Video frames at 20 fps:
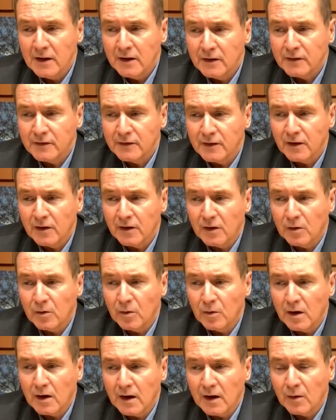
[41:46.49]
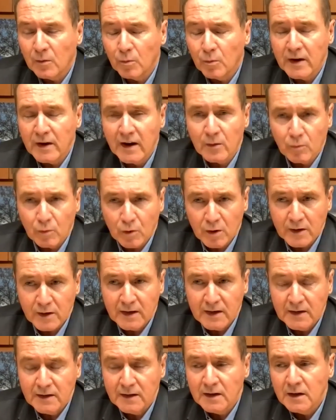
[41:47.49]
So we are
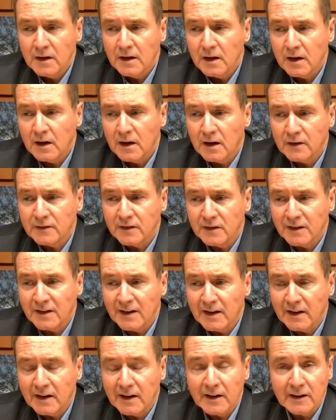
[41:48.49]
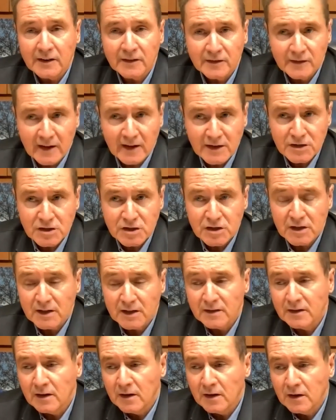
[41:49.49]
working to get an
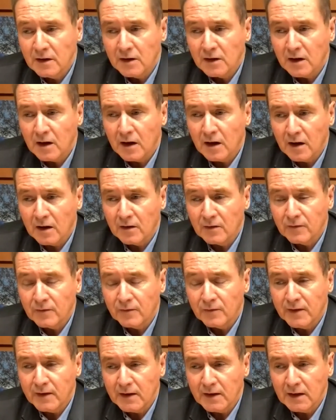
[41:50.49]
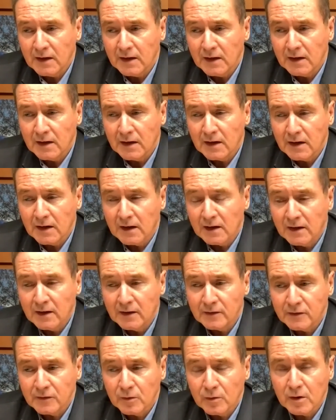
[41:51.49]
extension of the
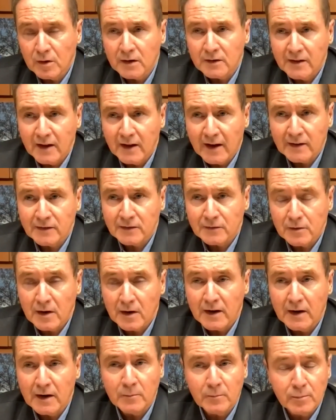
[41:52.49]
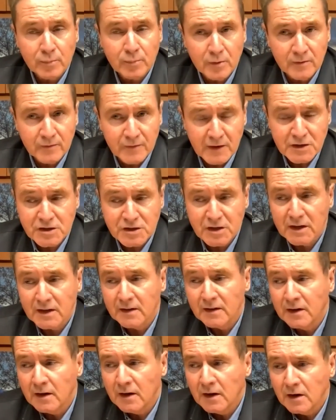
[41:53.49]
historic tax credit
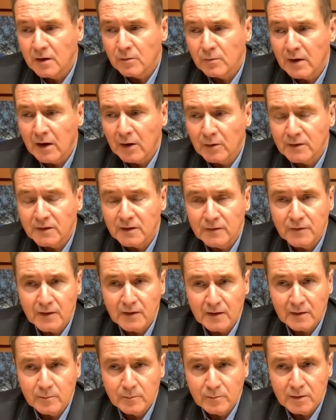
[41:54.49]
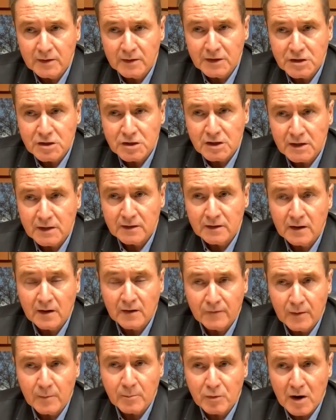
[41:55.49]
provision relative to the completion
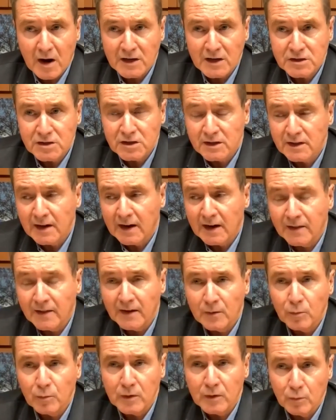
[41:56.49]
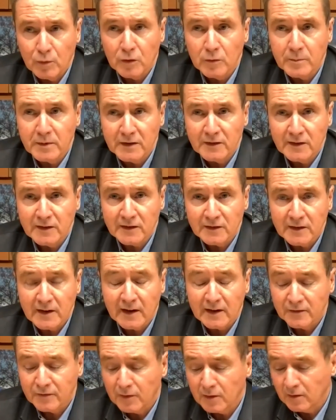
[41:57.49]
of the project, and I think we will be
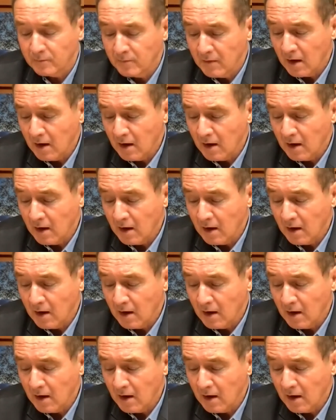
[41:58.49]
successful.